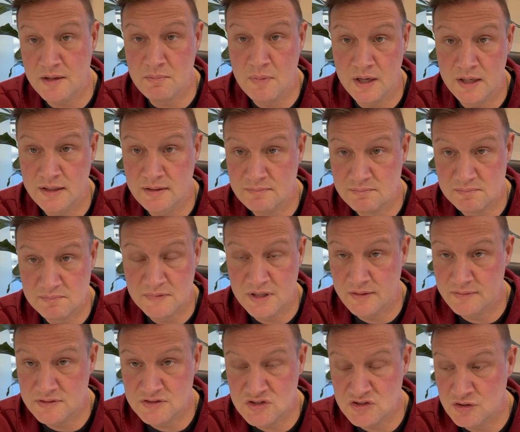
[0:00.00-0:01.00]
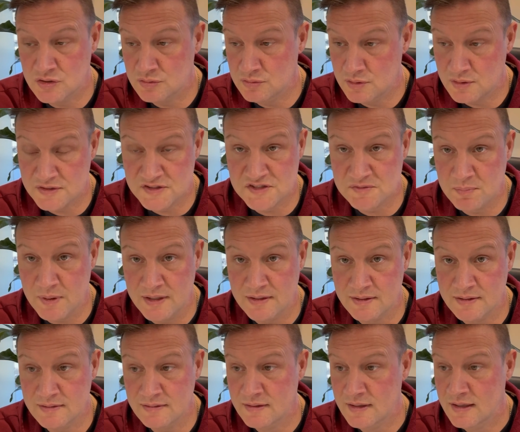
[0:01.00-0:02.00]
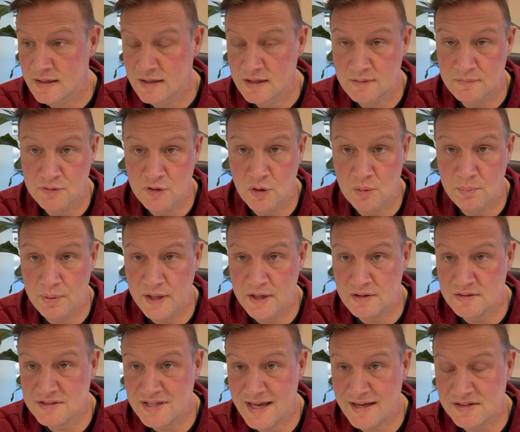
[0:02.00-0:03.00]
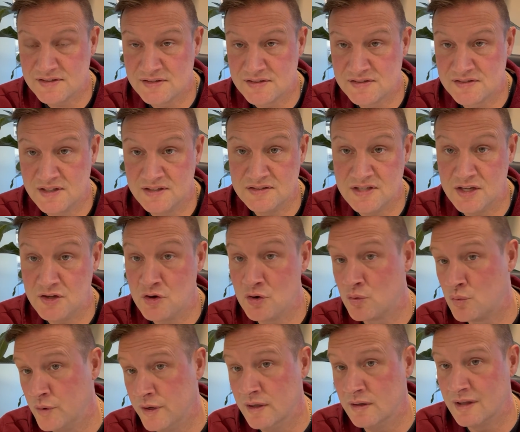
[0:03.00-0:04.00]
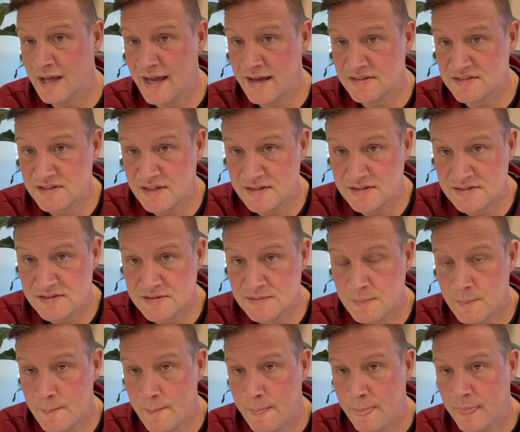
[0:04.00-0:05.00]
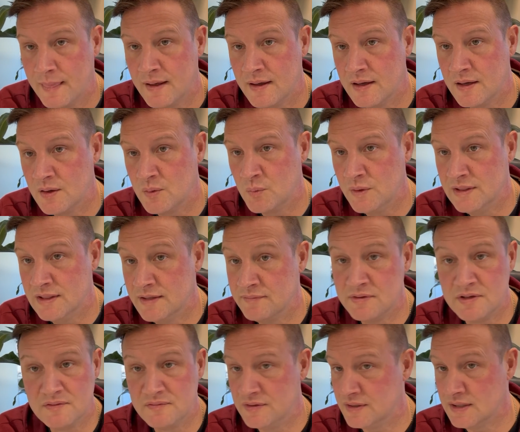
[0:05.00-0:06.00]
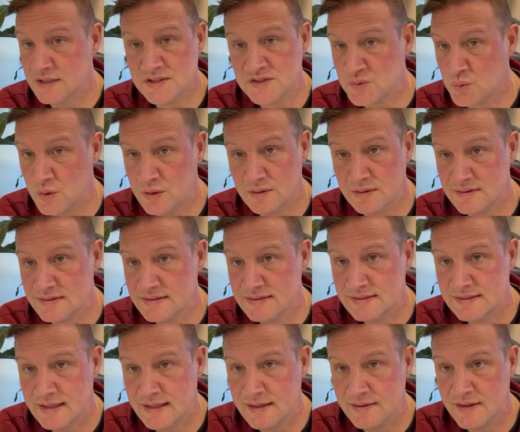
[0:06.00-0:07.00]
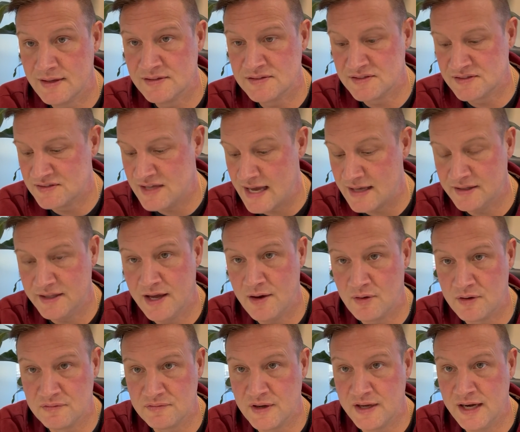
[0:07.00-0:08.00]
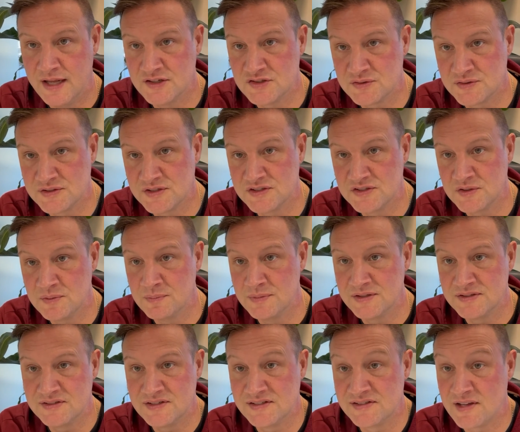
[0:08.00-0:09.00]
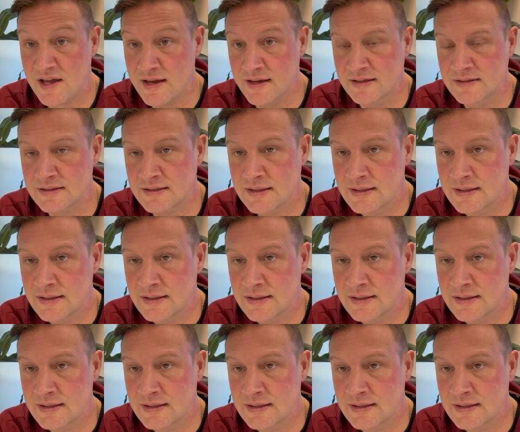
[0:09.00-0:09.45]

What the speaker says: money, give it to you, you can spend it, and if you don't pay your taxes, they take your real assets. We live in a villain's world. That is exactly how our financial system is designed.